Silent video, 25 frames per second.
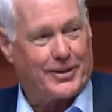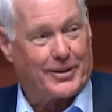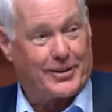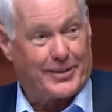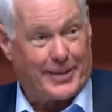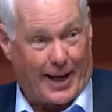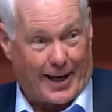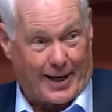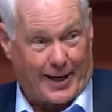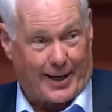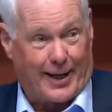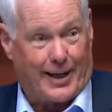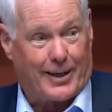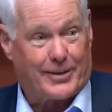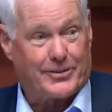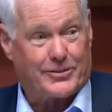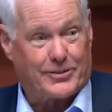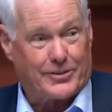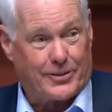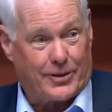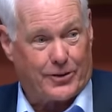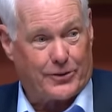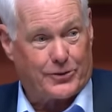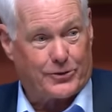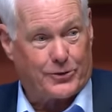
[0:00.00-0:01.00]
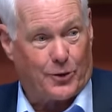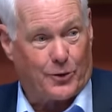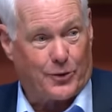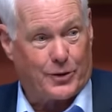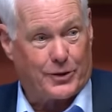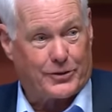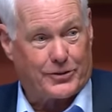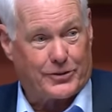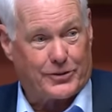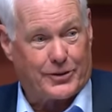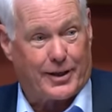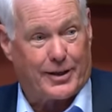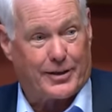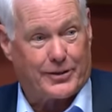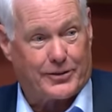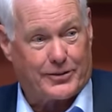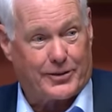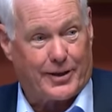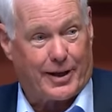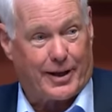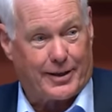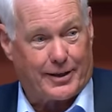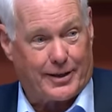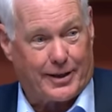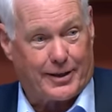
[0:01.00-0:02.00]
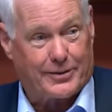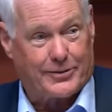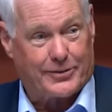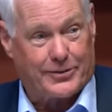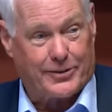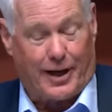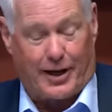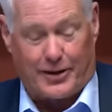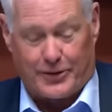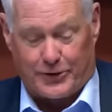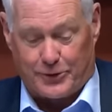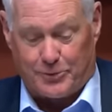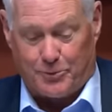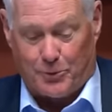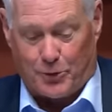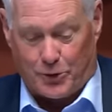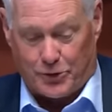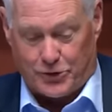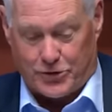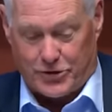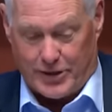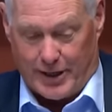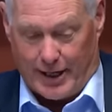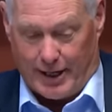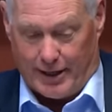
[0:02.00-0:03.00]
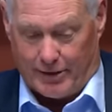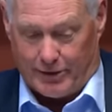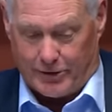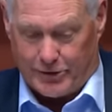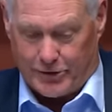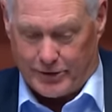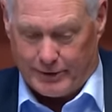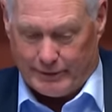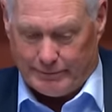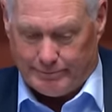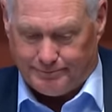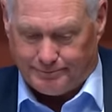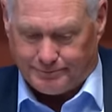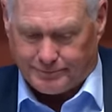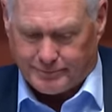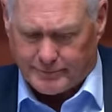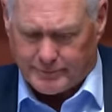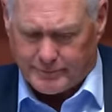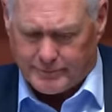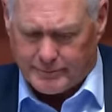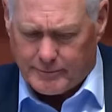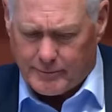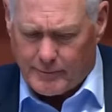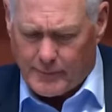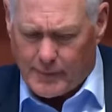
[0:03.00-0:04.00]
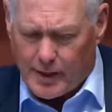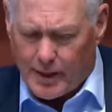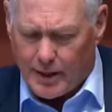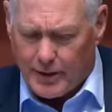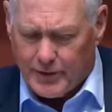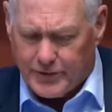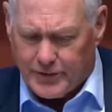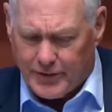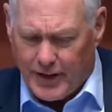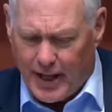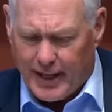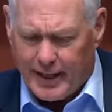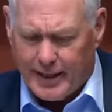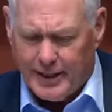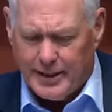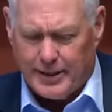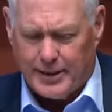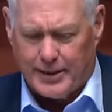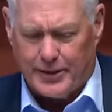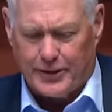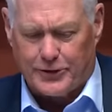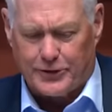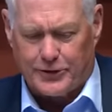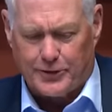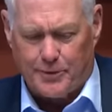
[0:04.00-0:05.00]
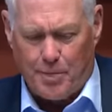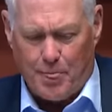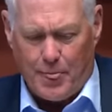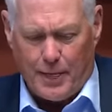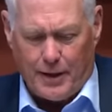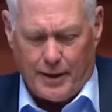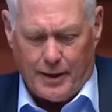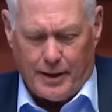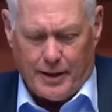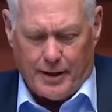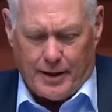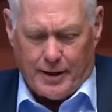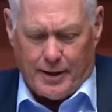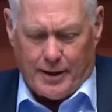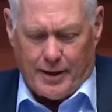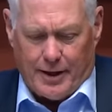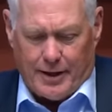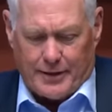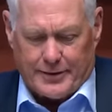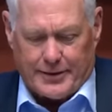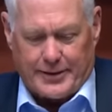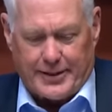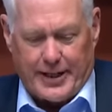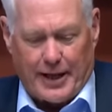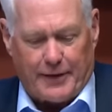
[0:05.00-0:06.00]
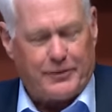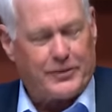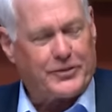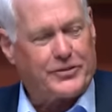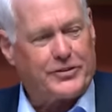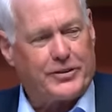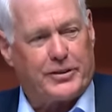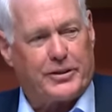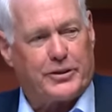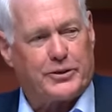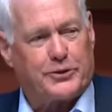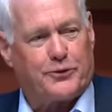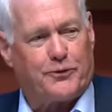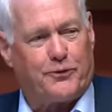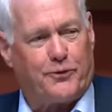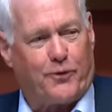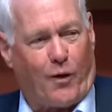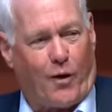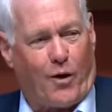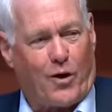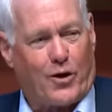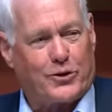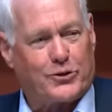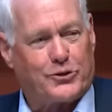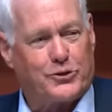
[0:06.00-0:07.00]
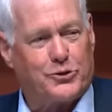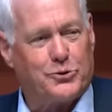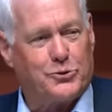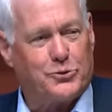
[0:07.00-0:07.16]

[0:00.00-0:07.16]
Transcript: decades. So it's, it's, a, it's not a small challenge. Second is the deficit is far too